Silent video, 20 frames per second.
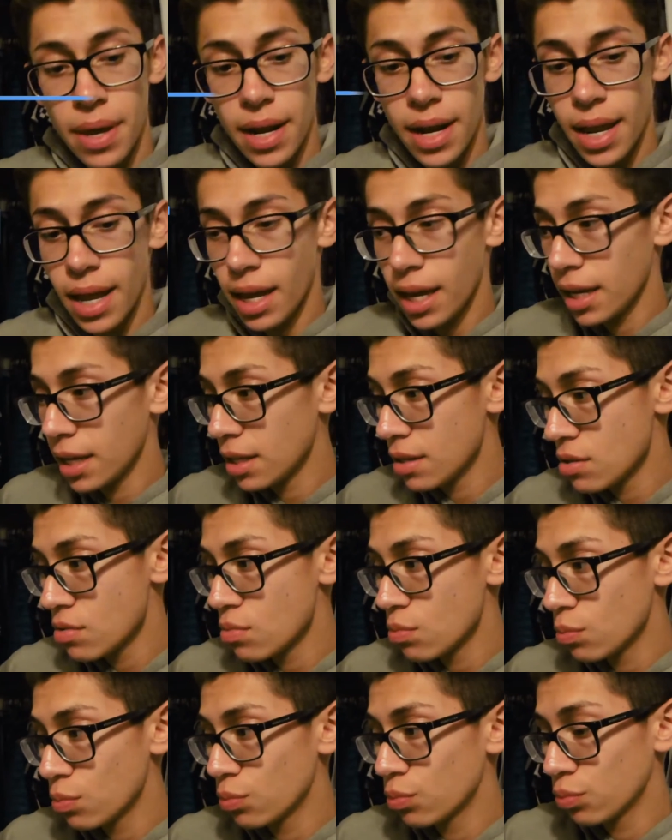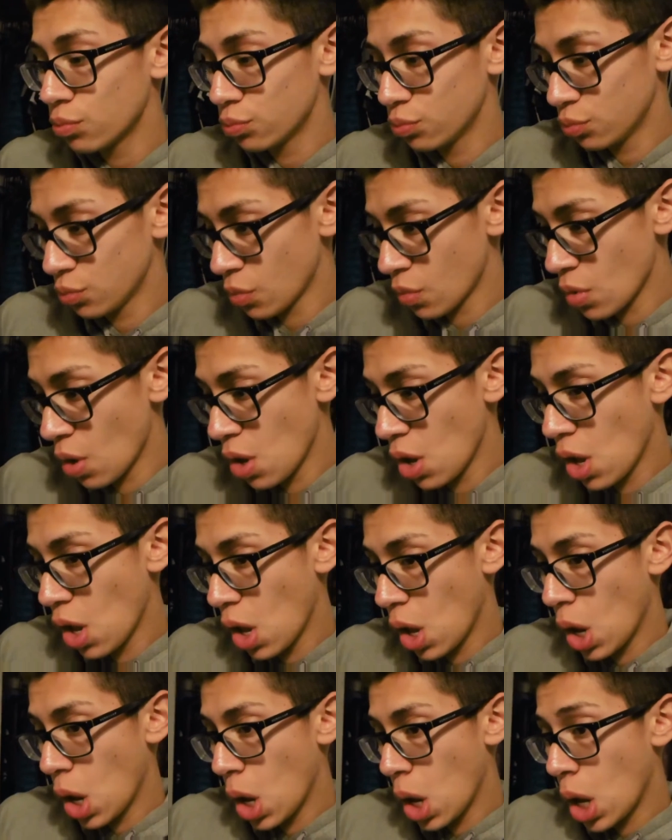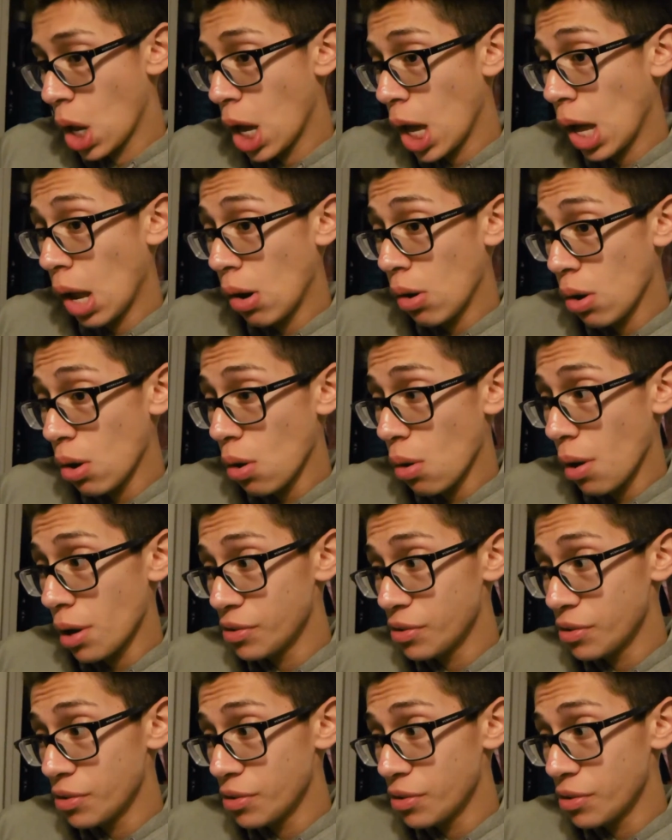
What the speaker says: and I don't know,